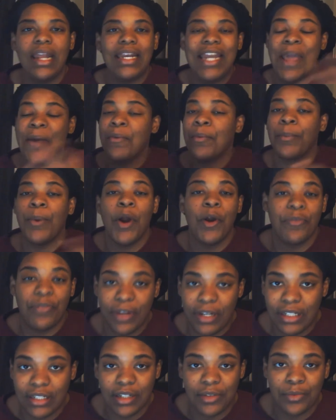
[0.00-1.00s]
they were
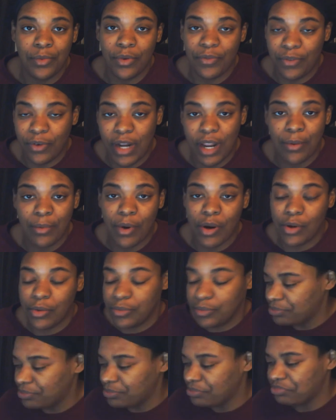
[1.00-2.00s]
perfect for that role.
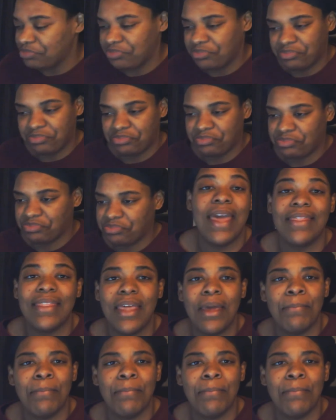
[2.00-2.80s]
And